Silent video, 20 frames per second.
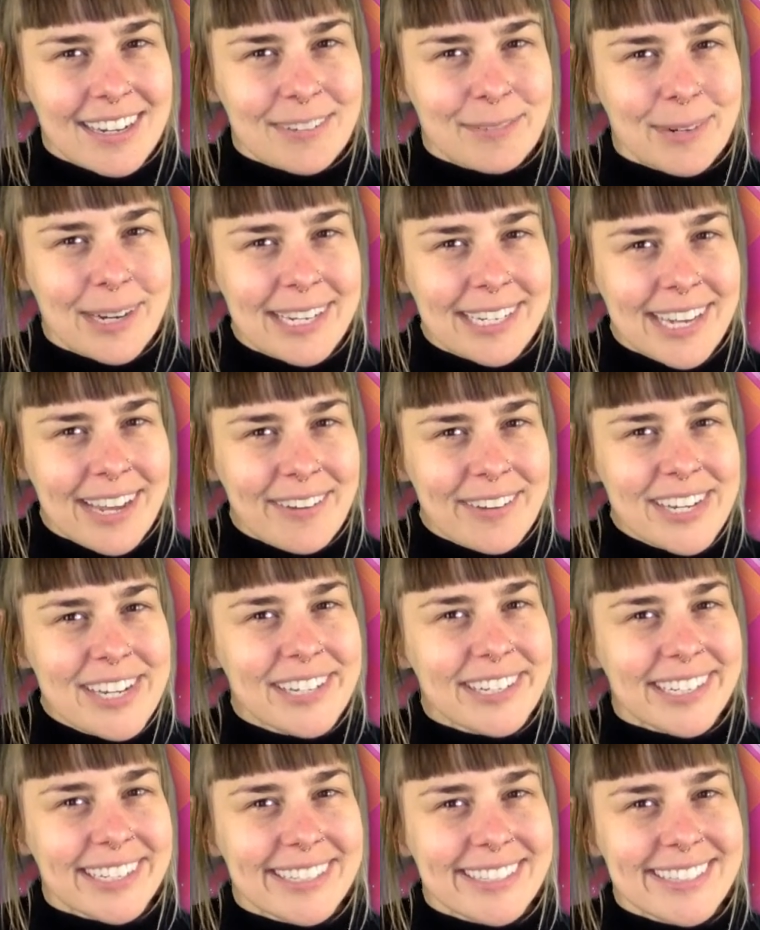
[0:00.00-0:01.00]
Right now,
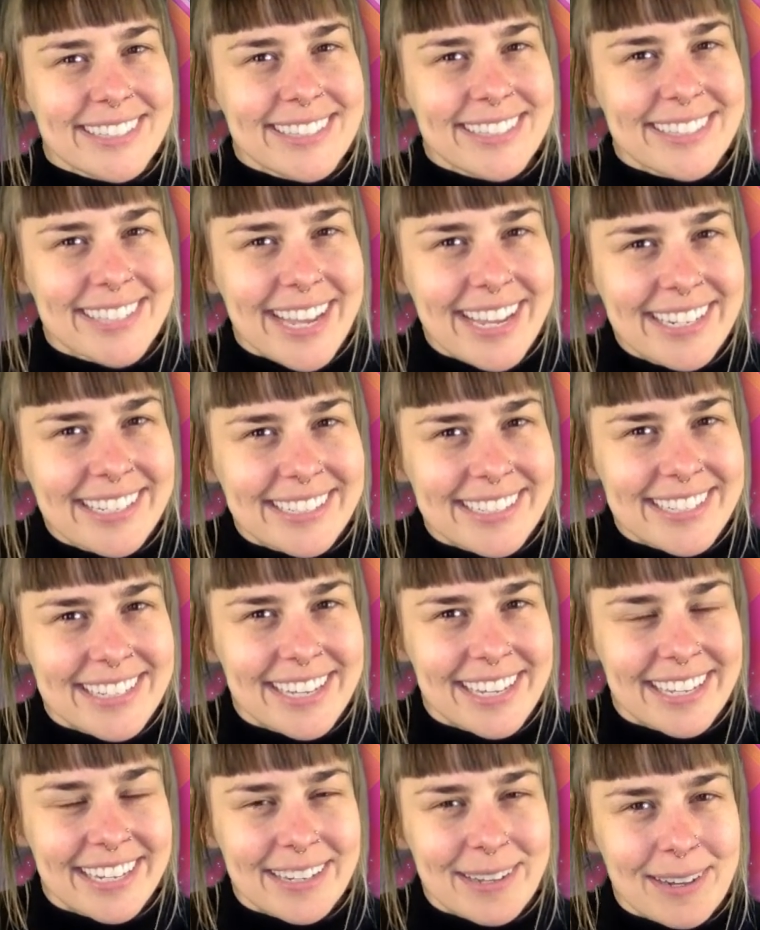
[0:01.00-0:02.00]
you're excited to
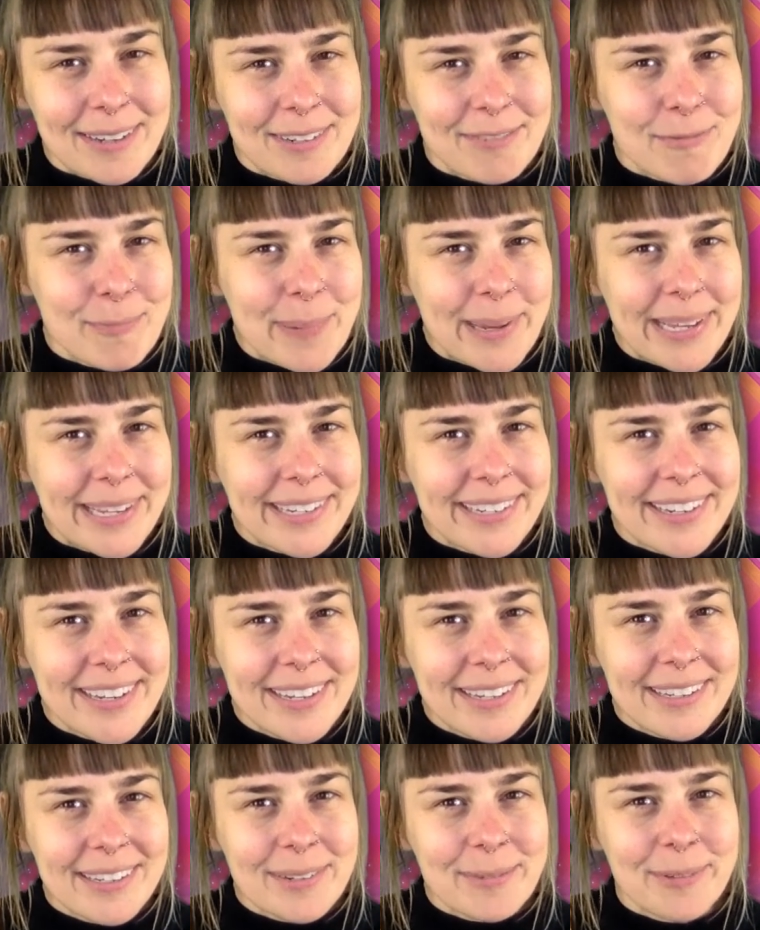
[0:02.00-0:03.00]
get out of bed.
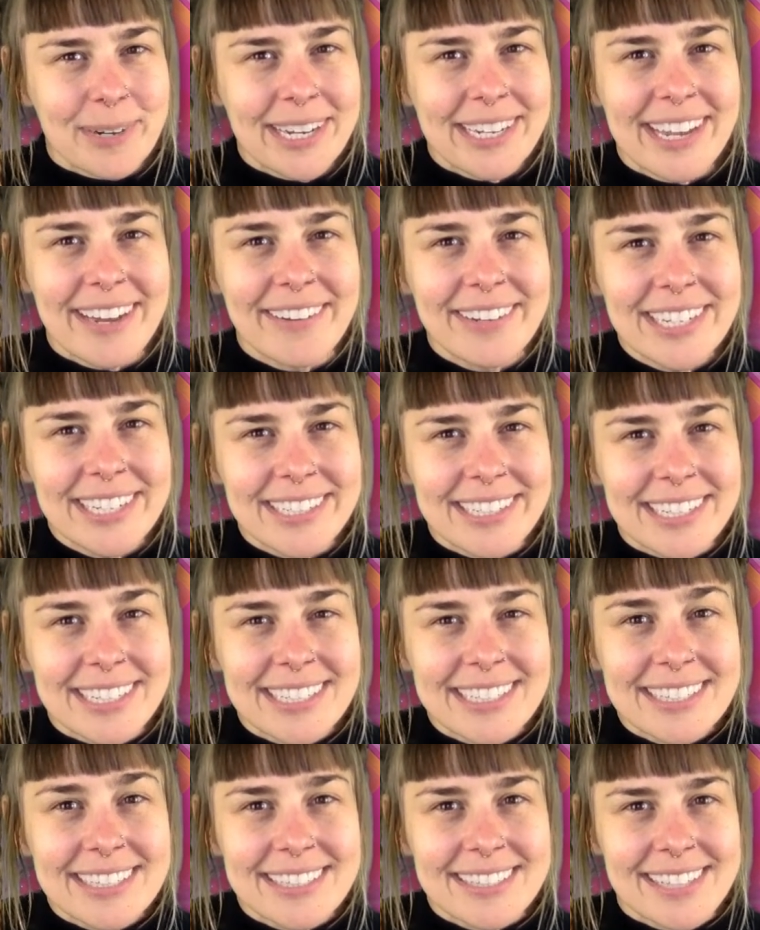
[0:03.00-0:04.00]
Right now, you're
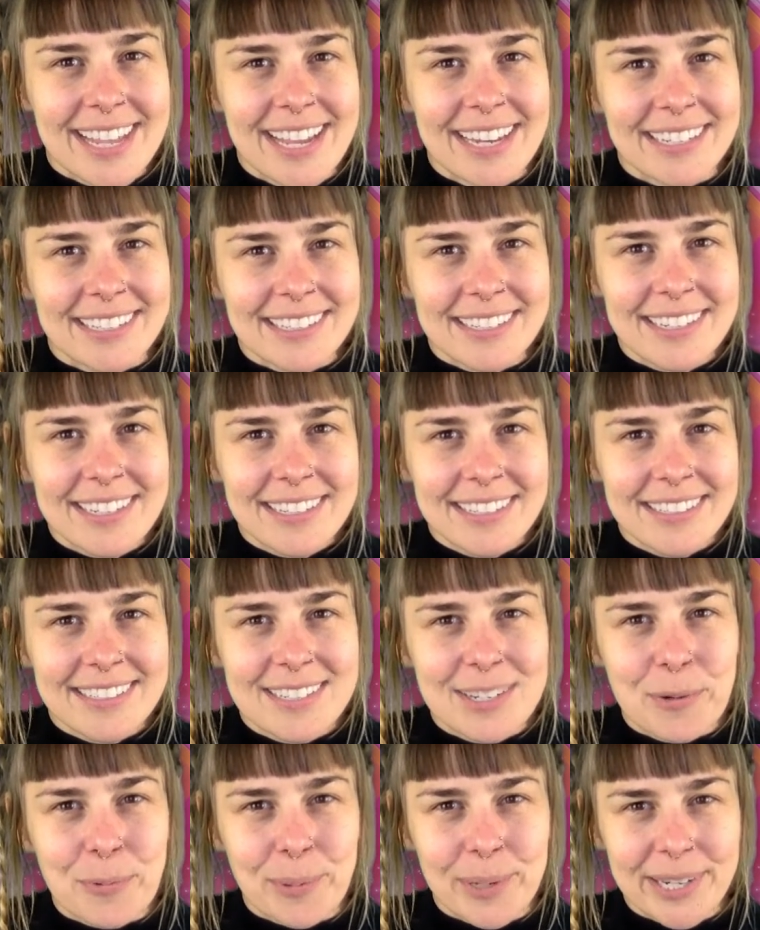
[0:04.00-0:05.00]
excited
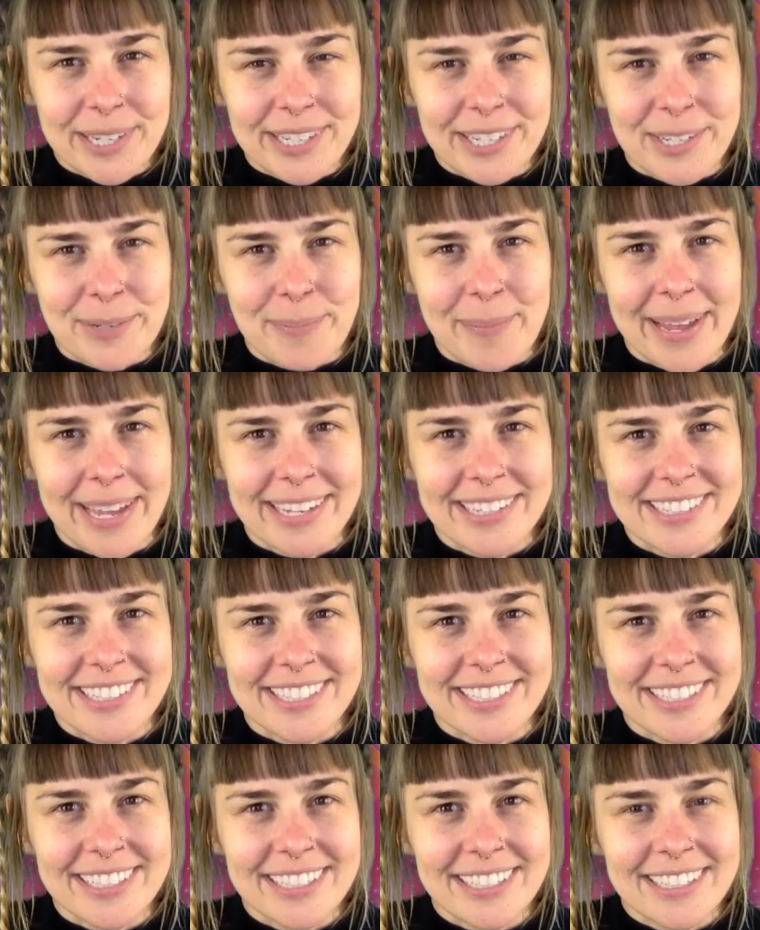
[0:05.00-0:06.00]
to work your
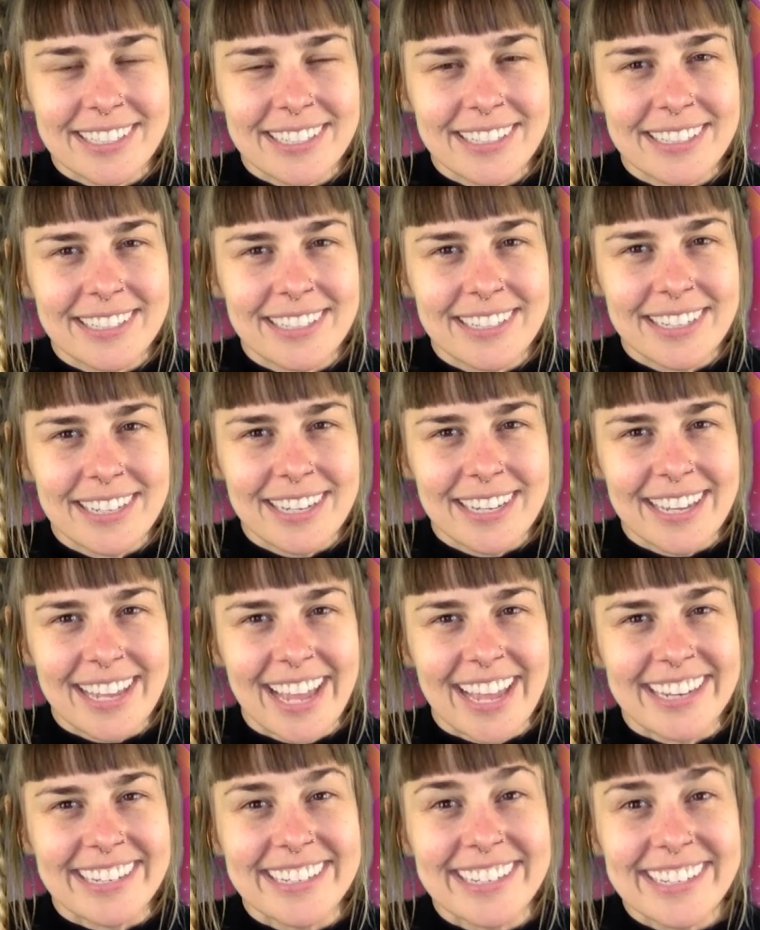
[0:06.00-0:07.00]
magic.
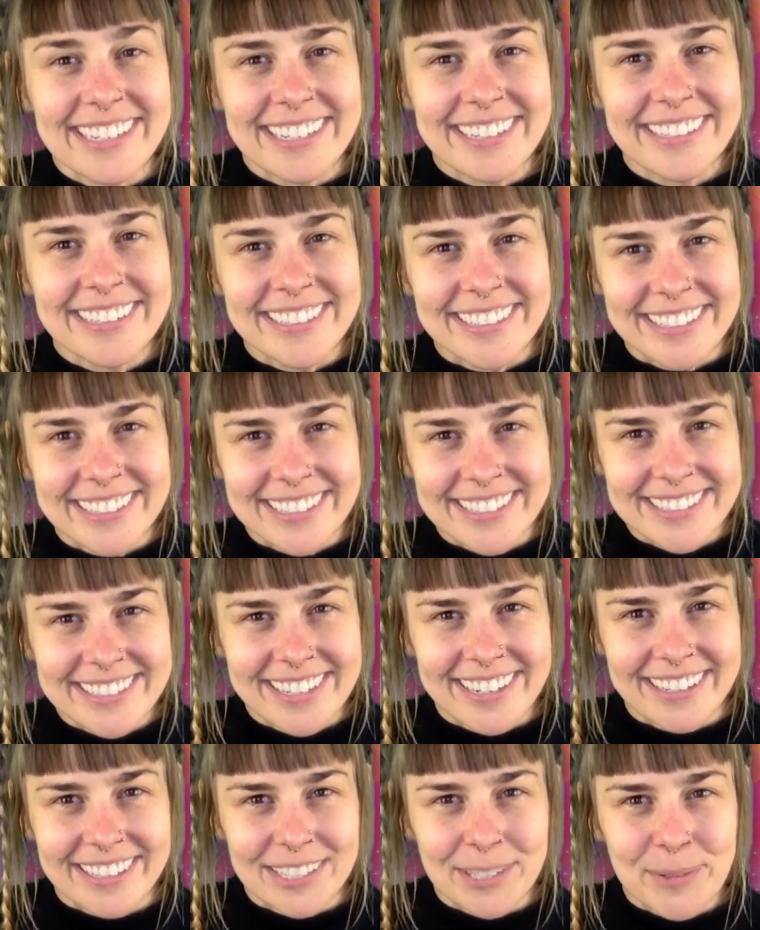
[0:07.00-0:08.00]
And here is
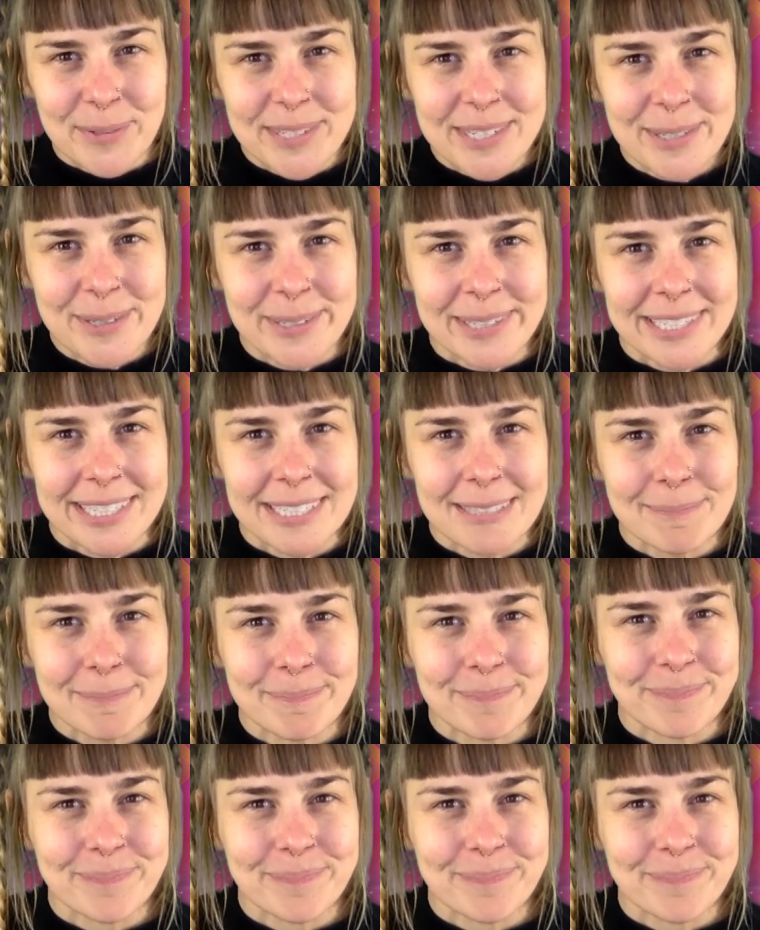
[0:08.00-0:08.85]
how you do it.